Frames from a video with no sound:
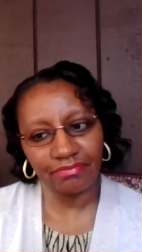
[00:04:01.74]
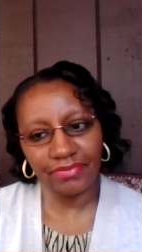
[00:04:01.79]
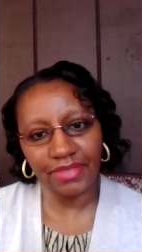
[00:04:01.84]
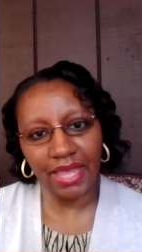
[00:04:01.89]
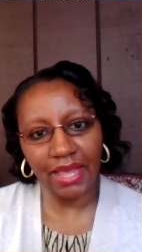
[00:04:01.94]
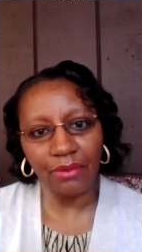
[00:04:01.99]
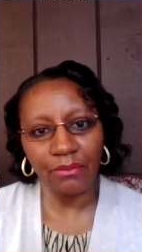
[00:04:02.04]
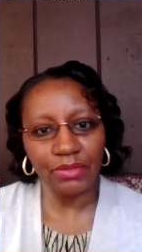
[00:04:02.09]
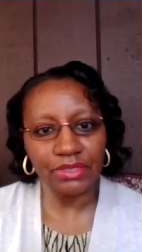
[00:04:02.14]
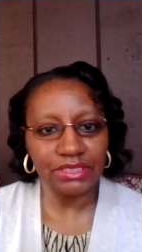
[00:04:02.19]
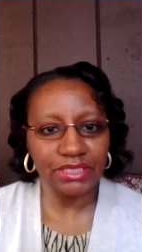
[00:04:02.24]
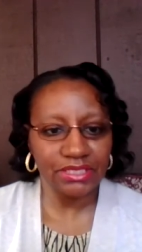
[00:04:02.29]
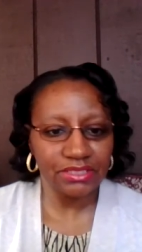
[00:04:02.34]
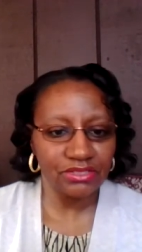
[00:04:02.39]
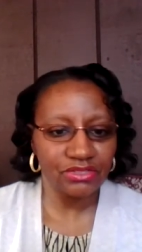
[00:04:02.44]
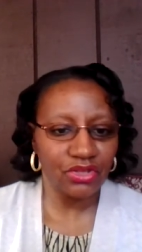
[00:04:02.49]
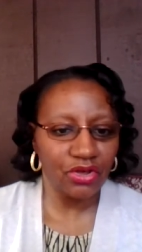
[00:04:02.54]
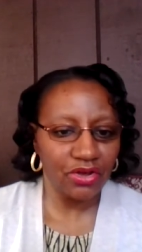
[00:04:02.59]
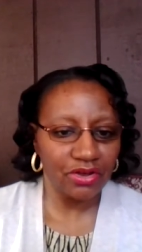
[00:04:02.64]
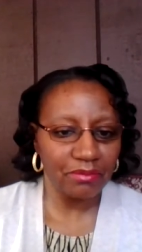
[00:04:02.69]
that was his
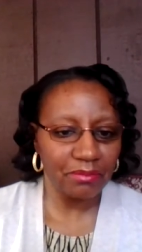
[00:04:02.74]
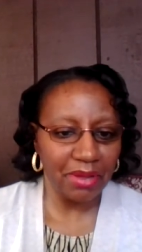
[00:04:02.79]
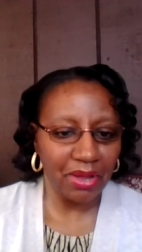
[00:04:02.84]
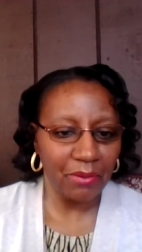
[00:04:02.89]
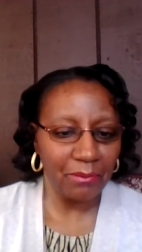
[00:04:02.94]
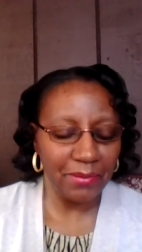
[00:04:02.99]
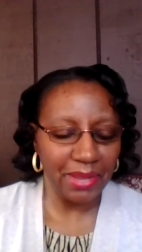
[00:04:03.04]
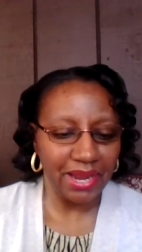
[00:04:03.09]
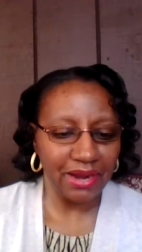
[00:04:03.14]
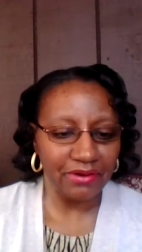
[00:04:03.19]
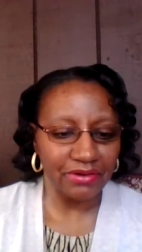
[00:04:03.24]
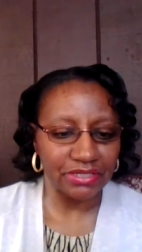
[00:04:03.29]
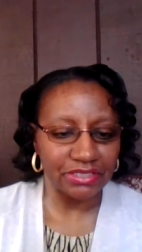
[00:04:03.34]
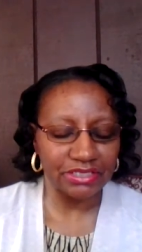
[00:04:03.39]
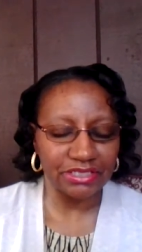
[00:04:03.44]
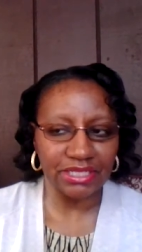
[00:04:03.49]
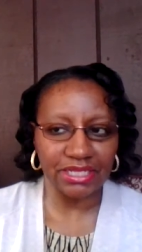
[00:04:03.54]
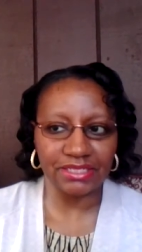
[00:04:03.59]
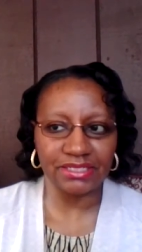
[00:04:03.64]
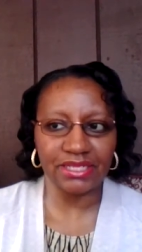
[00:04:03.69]
thought about
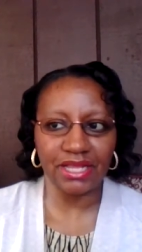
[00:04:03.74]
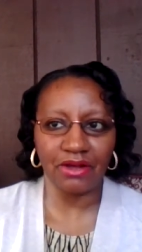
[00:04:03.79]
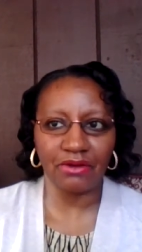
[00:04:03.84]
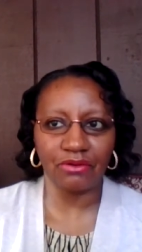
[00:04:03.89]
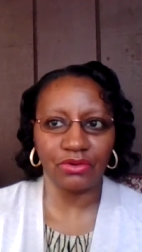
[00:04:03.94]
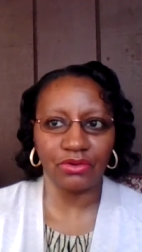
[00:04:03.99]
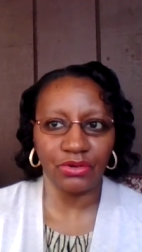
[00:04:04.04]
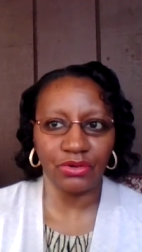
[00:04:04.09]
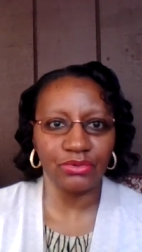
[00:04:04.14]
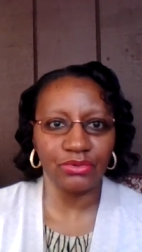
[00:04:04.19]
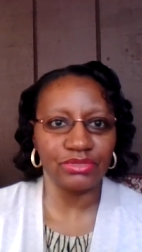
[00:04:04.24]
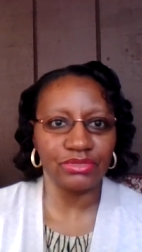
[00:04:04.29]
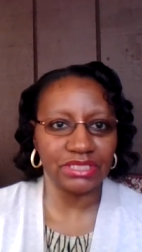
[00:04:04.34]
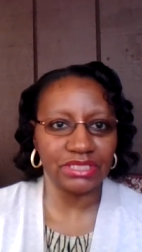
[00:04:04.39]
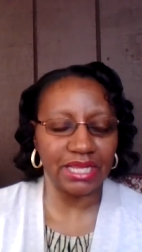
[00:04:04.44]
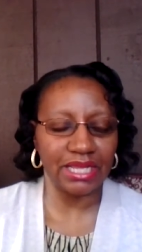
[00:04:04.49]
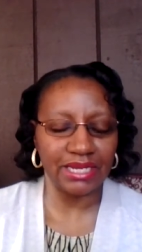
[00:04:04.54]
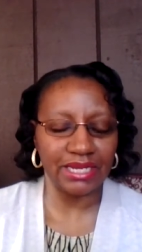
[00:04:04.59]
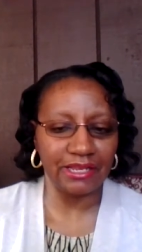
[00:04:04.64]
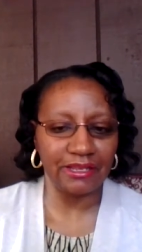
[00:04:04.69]
marriage. That's how close
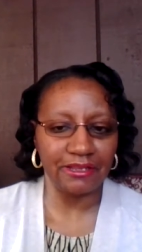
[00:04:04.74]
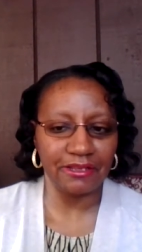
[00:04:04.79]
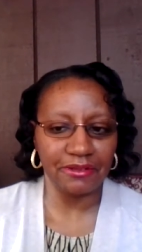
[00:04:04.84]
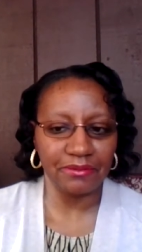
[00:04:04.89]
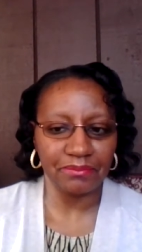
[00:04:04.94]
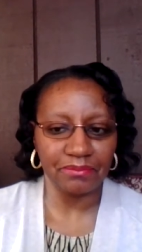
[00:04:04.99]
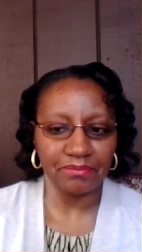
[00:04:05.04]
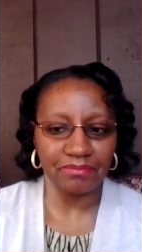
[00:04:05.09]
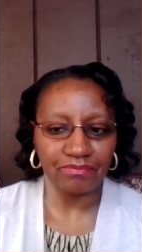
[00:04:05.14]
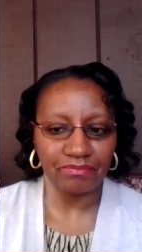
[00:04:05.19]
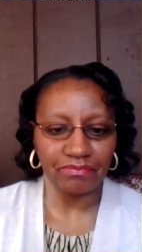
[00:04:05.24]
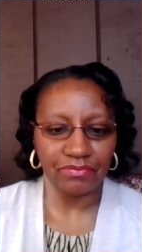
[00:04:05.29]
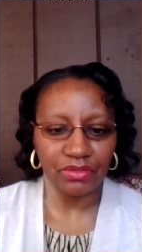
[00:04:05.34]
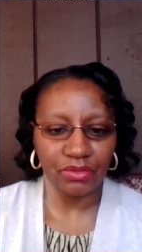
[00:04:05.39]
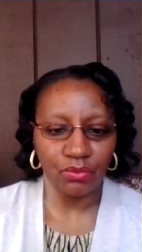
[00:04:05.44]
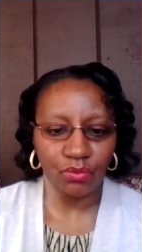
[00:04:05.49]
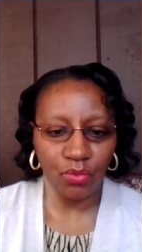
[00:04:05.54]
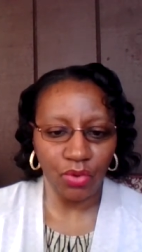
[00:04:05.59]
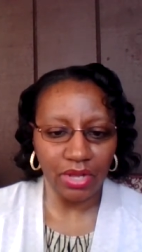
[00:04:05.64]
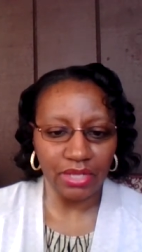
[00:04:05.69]
that he
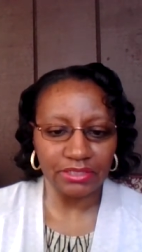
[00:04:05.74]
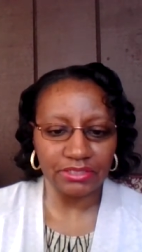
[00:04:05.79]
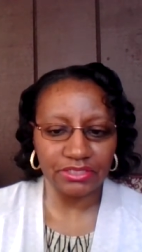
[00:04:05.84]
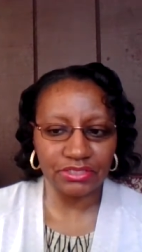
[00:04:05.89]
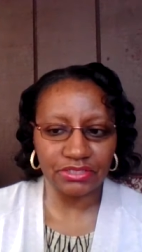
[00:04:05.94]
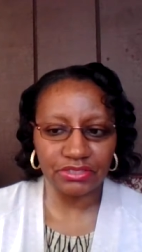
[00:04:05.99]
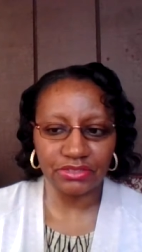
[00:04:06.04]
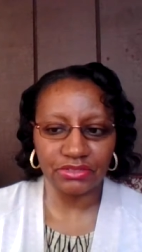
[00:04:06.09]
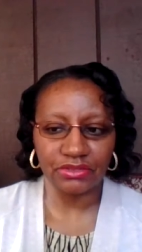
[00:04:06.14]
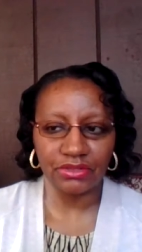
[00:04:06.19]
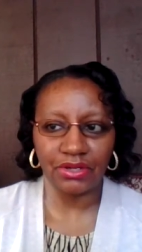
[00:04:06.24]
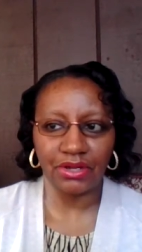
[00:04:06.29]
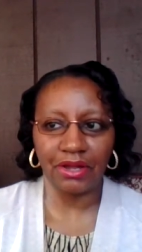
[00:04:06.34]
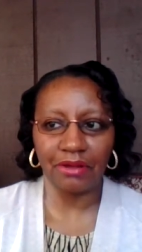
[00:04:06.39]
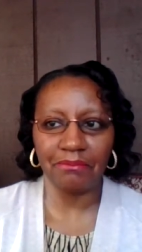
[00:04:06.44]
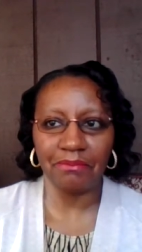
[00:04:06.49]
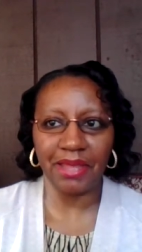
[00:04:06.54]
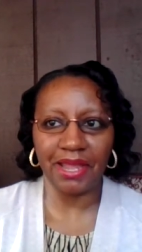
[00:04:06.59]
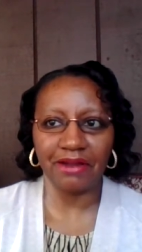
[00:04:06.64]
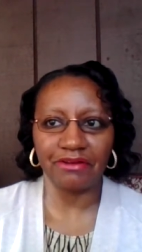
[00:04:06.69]
wants
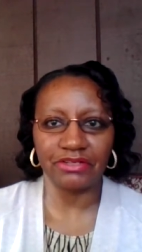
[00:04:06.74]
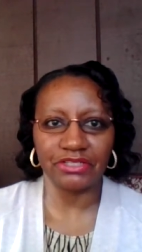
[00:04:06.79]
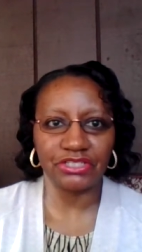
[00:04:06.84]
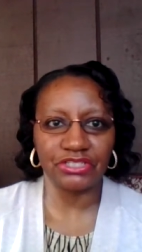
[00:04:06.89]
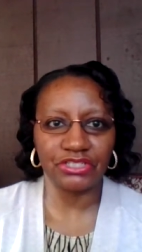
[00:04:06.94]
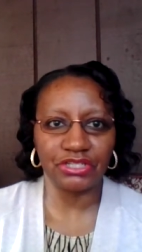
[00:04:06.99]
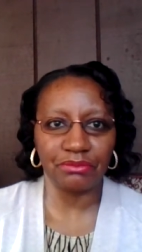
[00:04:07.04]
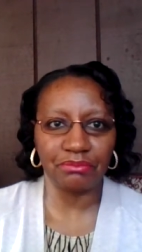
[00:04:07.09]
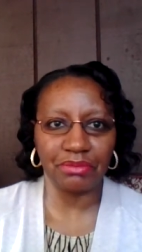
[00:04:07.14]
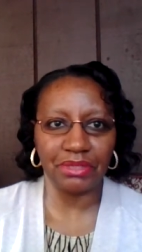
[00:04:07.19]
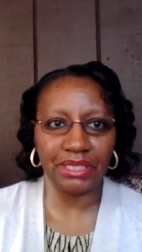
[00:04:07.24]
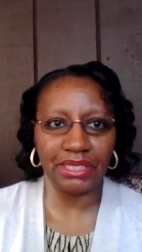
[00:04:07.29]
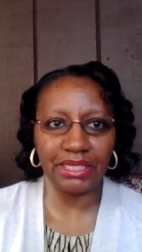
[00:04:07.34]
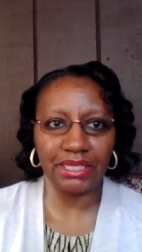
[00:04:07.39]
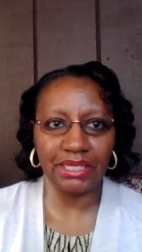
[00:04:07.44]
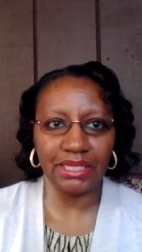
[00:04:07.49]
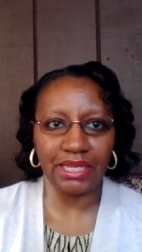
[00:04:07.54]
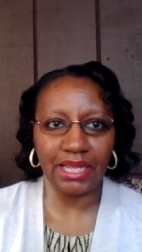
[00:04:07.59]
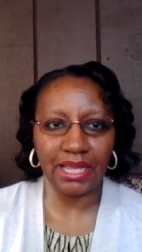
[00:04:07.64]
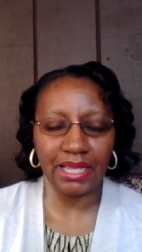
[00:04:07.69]
a marriage to
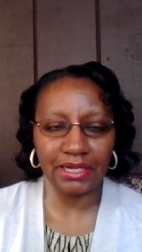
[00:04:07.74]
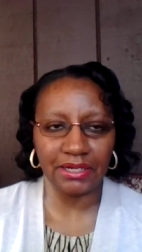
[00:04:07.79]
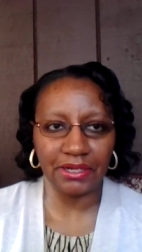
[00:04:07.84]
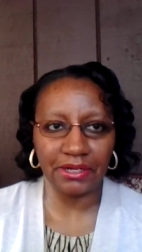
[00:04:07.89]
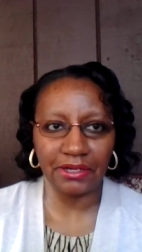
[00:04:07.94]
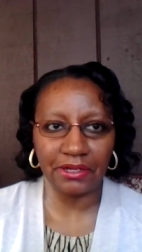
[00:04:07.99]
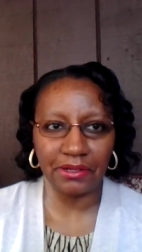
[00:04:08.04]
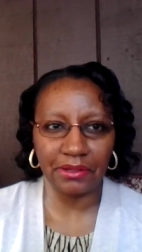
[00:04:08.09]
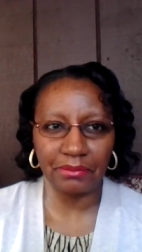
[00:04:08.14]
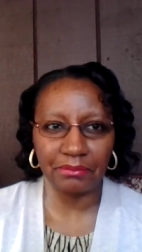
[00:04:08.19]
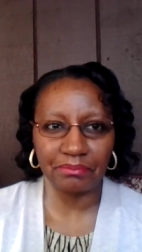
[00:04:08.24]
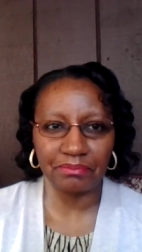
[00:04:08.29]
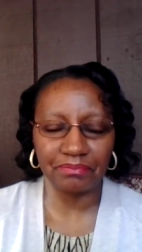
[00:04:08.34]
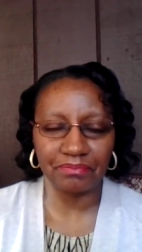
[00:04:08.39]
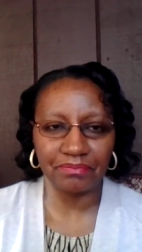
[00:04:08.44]
be. And, um,